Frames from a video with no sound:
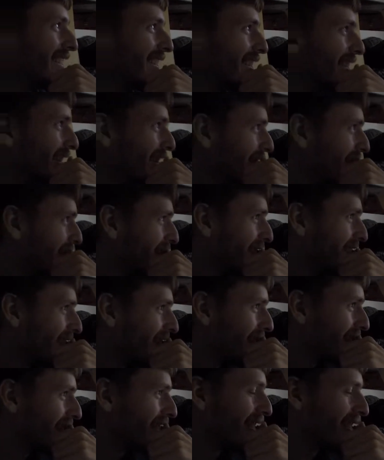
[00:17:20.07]
for money,
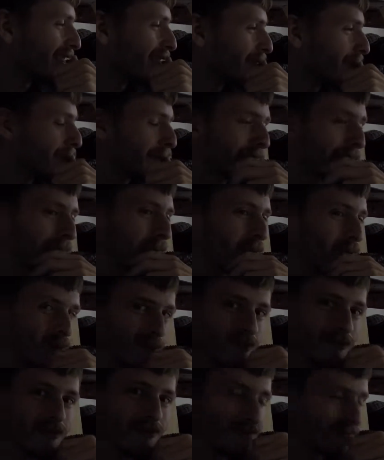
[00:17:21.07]
they're no. working
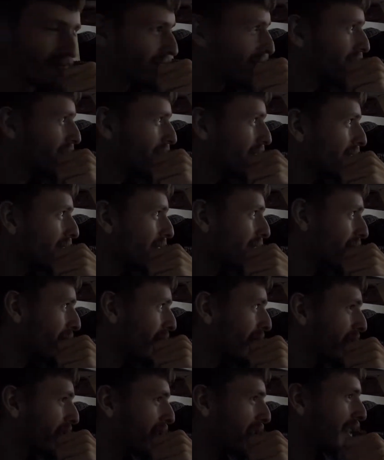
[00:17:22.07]
for their money.
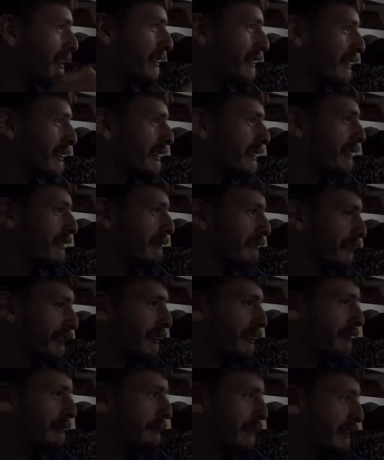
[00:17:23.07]
There's a
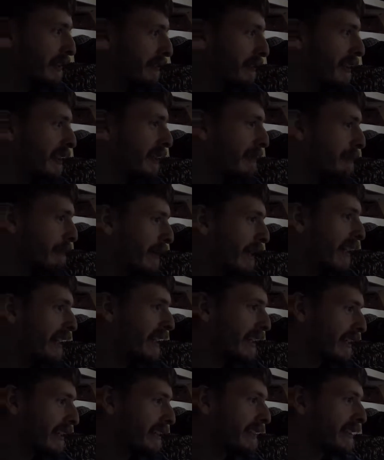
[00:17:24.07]
difference between
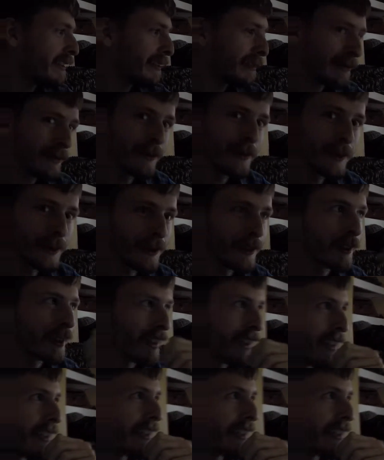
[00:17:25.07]
begging and walking.